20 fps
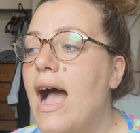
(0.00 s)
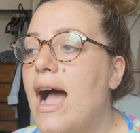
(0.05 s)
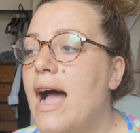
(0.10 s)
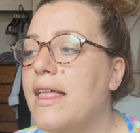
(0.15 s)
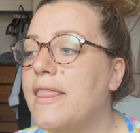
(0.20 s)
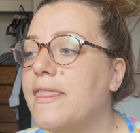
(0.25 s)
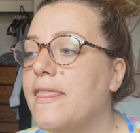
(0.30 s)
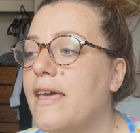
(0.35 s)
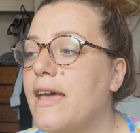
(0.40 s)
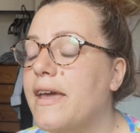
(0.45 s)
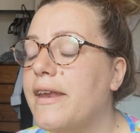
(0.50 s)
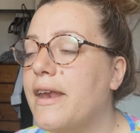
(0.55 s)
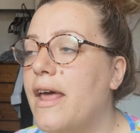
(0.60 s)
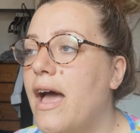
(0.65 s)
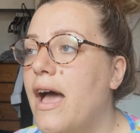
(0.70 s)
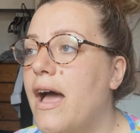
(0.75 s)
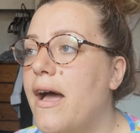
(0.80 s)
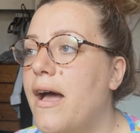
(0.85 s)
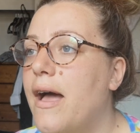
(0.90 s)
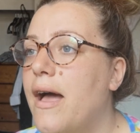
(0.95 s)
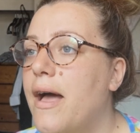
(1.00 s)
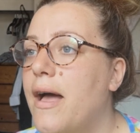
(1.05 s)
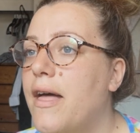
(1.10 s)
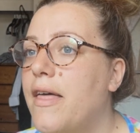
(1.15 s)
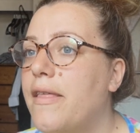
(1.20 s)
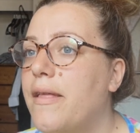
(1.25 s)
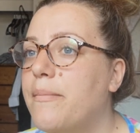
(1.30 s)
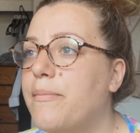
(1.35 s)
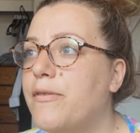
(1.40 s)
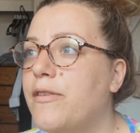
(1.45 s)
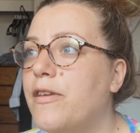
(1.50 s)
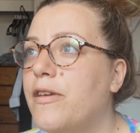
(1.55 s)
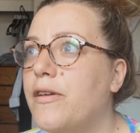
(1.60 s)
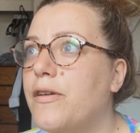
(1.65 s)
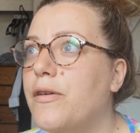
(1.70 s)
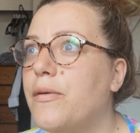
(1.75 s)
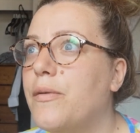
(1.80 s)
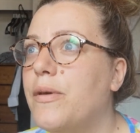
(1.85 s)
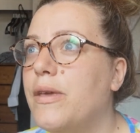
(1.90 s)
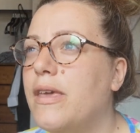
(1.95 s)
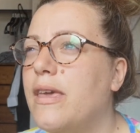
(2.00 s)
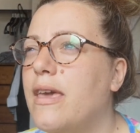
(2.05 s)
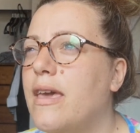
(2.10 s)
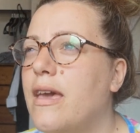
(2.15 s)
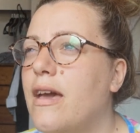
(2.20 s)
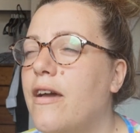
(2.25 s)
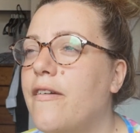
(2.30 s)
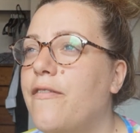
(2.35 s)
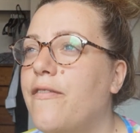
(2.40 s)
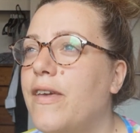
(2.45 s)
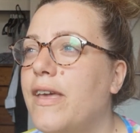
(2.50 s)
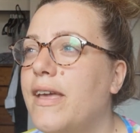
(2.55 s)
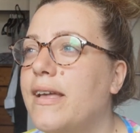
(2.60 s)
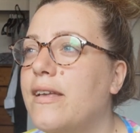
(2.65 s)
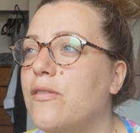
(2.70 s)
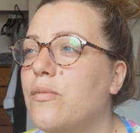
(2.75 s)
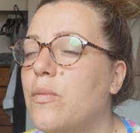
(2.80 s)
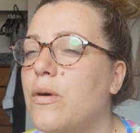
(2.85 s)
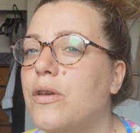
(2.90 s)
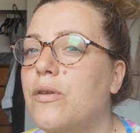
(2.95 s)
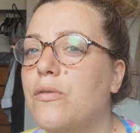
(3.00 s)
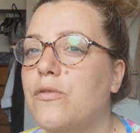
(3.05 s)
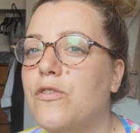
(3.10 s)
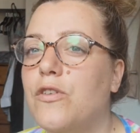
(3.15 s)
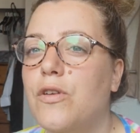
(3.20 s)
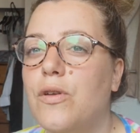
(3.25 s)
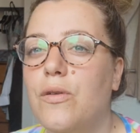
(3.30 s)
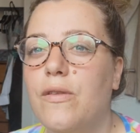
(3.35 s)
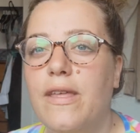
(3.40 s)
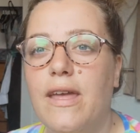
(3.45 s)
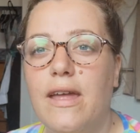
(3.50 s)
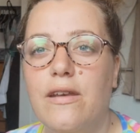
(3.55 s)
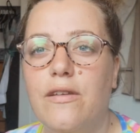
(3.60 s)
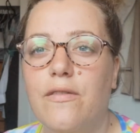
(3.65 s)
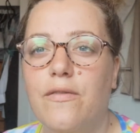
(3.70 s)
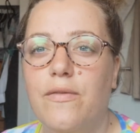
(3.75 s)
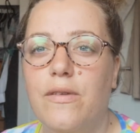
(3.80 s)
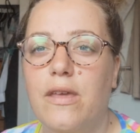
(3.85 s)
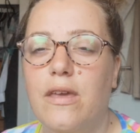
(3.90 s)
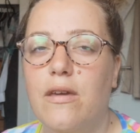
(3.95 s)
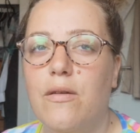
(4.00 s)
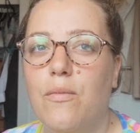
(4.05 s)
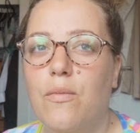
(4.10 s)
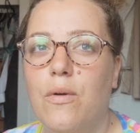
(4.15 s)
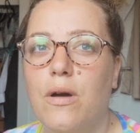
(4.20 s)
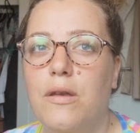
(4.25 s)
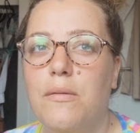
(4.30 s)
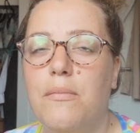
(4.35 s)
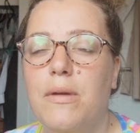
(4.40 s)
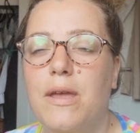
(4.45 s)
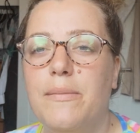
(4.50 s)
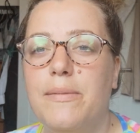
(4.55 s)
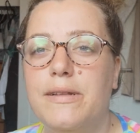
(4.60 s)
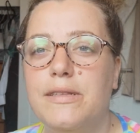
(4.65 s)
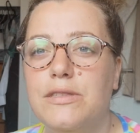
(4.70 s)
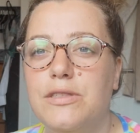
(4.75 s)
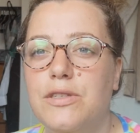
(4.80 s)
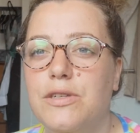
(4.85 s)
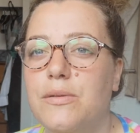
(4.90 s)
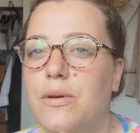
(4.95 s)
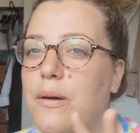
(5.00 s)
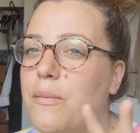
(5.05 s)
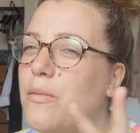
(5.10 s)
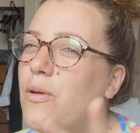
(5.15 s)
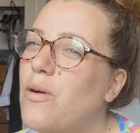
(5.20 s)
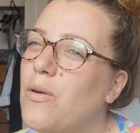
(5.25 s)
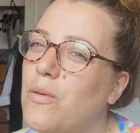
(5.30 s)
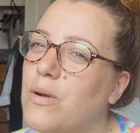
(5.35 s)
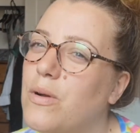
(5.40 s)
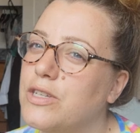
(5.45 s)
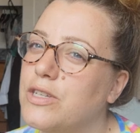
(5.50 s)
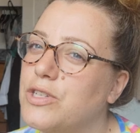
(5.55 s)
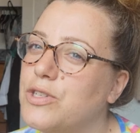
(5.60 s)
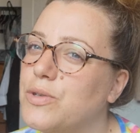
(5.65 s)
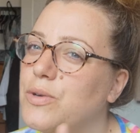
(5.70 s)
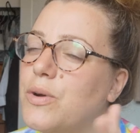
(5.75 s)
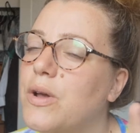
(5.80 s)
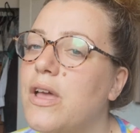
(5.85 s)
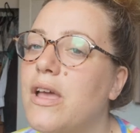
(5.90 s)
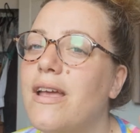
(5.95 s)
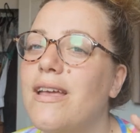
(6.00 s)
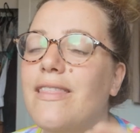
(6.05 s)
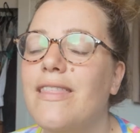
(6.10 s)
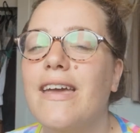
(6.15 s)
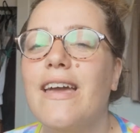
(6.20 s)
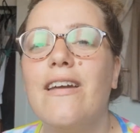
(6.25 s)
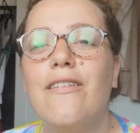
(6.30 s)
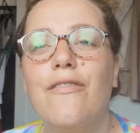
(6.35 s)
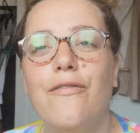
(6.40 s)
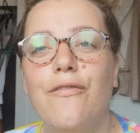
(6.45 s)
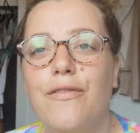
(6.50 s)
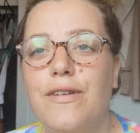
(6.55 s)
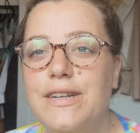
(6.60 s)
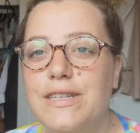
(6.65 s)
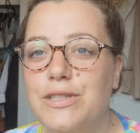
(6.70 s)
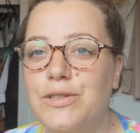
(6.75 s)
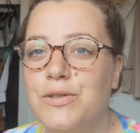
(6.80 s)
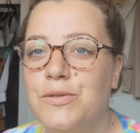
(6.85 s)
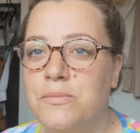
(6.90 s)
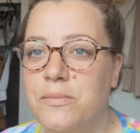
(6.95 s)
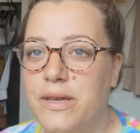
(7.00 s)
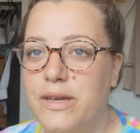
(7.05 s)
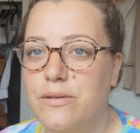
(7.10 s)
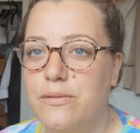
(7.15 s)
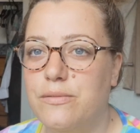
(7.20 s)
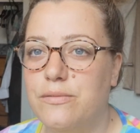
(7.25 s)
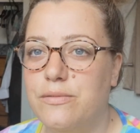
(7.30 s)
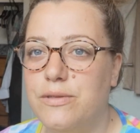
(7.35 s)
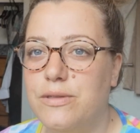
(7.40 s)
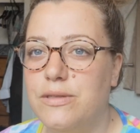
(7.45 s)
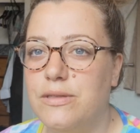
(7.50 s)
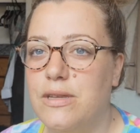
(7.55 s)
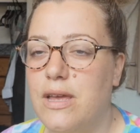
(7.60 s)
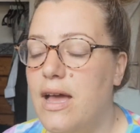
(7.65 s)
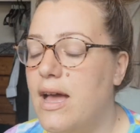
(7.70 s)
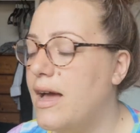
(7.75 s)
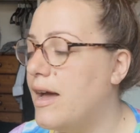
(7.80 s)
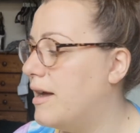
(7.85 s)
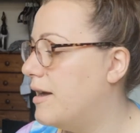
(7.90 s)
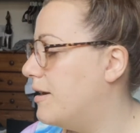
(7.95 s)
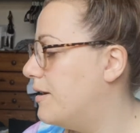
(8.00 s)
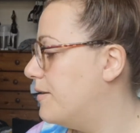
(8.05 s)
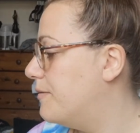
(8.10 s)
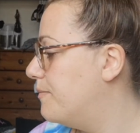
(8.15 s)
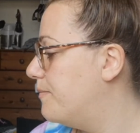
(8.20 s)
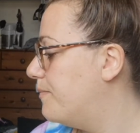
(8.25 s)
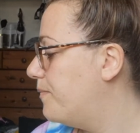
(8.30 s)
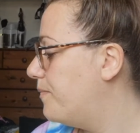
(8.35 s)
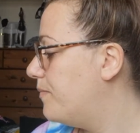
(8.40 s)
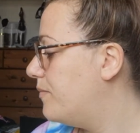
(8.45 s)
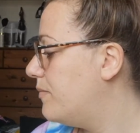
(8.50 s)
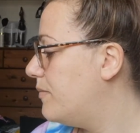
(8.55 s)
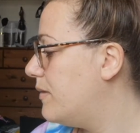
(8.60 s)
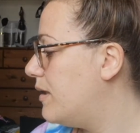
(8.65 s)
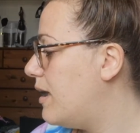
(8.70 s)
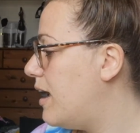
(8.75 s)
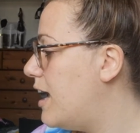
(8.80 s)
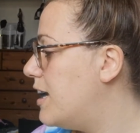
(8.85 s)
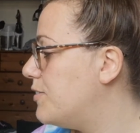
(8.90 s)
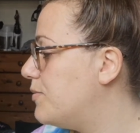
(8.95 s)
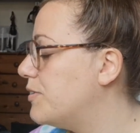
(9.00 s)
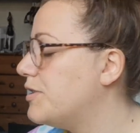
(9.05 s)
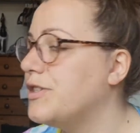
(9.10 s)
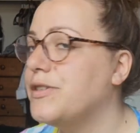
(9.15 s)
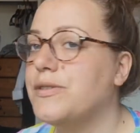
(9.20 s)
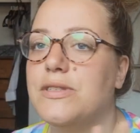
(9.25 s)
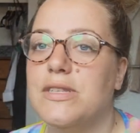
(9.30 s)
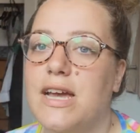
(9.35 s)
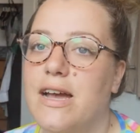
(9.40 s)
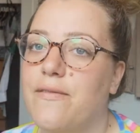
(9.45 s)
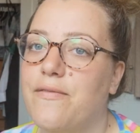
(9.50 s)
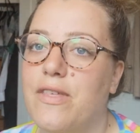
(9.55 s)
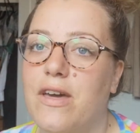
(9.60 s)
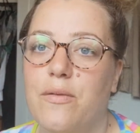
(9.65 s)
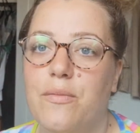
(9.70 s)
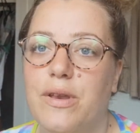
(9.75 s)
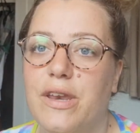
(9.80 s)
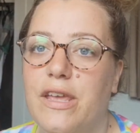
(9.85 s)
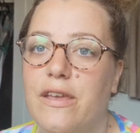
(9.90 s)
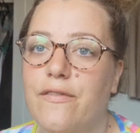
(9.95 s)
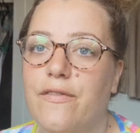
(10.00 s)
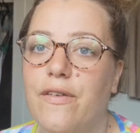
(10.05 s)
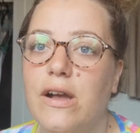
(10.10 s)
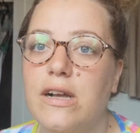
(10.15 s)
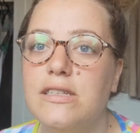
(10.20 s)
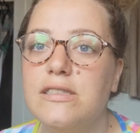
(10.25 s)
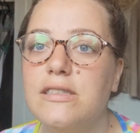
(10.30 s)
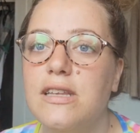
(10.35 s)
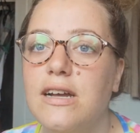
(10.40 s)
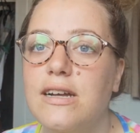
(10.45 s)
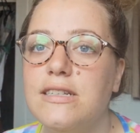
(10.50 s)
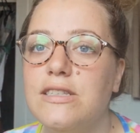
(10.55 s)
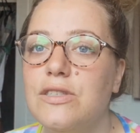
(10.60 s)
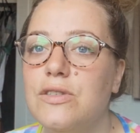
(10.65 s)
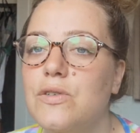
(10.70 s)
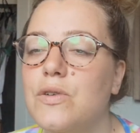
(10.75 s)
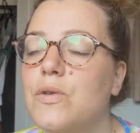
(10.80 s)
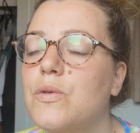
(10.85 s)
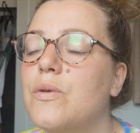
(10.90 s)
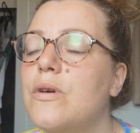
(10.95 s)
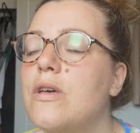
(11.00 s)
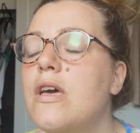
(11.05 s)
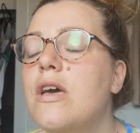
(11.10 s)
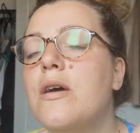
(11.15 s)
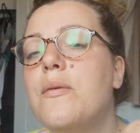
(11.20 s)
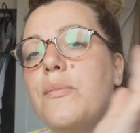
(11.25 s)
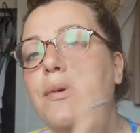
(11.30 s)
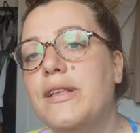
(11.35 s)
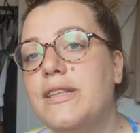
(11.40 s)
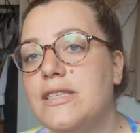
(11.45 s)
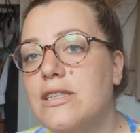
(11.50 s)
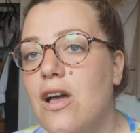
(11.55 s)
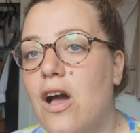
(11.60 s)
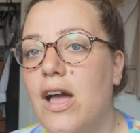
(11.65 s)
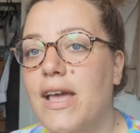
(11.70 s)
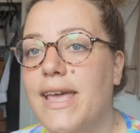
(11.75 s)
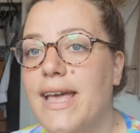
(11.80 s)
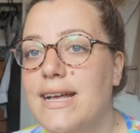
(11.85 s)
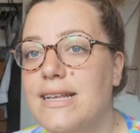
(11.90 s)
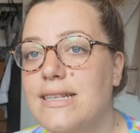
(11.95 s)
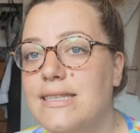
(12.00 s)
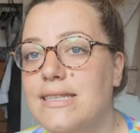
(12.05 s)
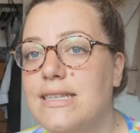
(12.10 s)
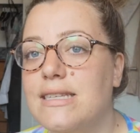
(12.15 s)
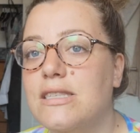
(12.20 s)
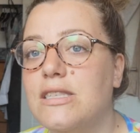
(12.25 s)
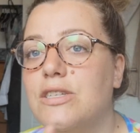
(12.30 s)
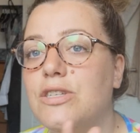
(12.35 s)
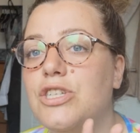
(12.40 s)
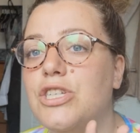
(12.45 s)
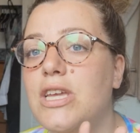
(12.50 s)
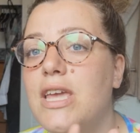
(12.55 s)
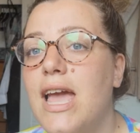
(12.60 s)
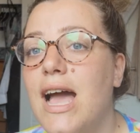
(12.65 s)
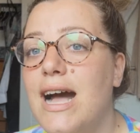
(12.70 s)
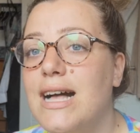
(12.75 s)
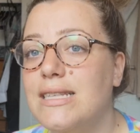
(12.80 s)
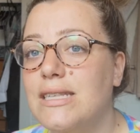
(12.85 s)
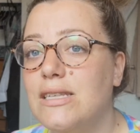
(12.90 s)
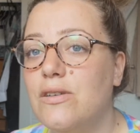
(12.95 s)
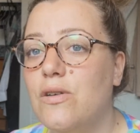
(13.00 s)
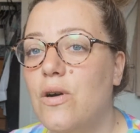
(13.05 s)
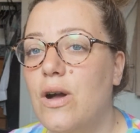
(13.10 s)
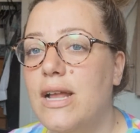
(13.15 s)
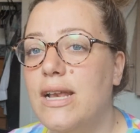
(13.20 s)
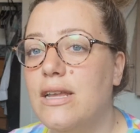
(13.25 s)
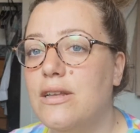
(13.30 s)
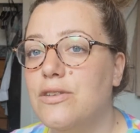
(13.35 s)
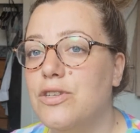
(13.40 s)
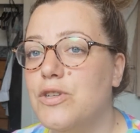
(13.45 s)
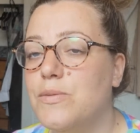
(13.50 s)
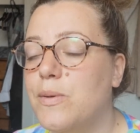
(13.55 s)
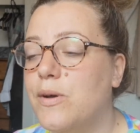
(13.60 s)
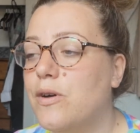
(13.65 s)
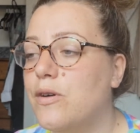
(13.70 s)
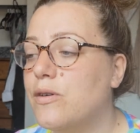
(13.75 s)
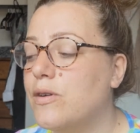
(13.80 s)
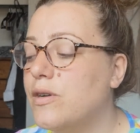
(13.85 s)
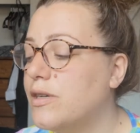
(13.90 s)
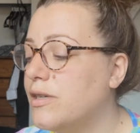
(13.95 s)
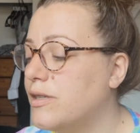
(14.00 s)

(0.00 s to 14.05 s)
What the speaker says: and then till year, I think it's 1 or 2, the end of year 1, maybe 2, I'm not sure, they get free school meals. Edward used to have that when he first started school, but Sky gets it. So she hasn't got a lunchbox.